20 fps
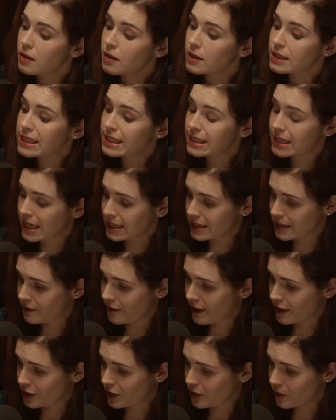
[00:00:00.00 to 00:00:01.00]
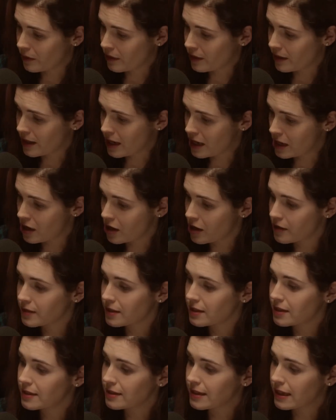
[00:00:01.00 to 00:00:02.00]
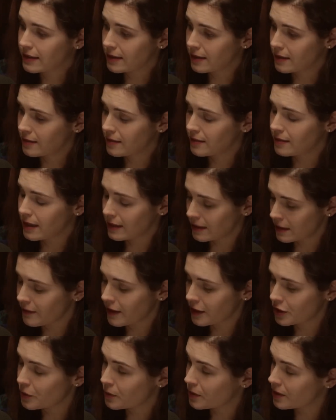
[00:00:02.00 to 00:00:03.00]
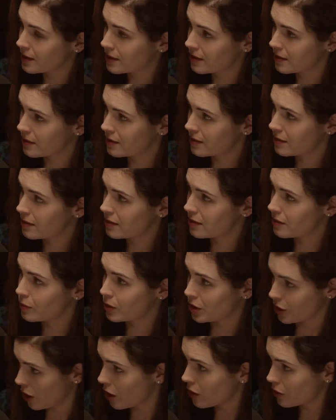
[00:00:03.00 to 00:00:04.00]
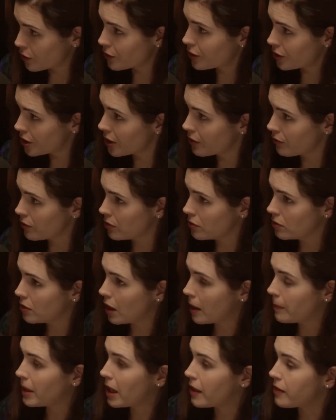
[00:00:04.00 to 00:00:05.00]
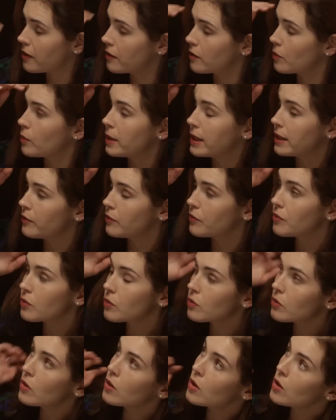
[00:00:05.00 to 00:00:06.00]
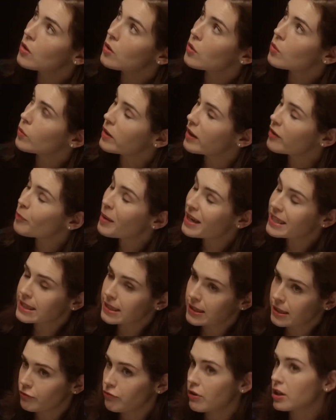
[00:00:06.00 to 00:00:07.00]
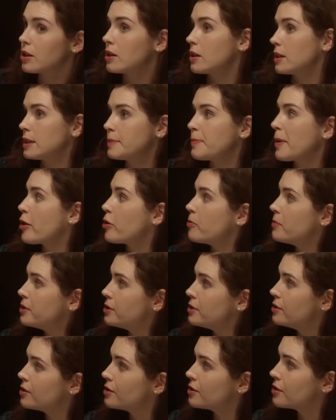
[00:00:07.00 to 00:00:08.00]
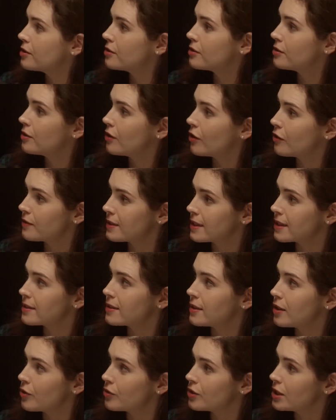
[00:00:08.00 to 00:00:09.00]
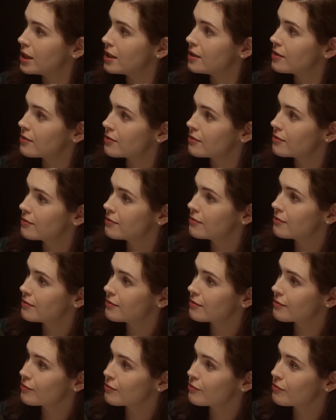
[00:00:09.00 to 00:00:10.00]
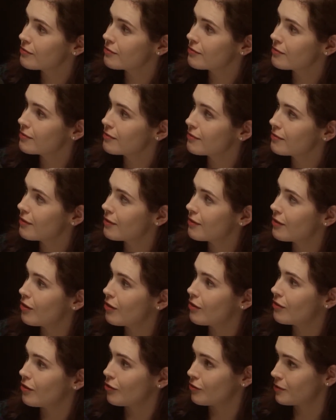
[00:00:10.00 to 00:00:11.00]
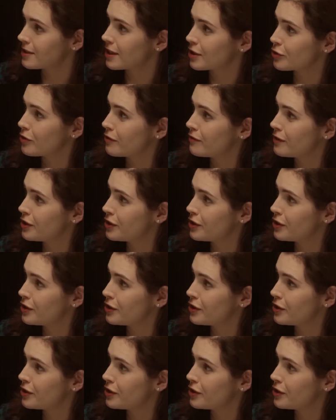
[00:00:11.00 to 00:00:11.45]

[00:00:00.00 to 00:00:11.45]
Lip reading: a dissatisfaction with their lives, a dissatisfaction with the culture in general. I mean, I think that we have basically run an experiment of 60 odd years on the sexual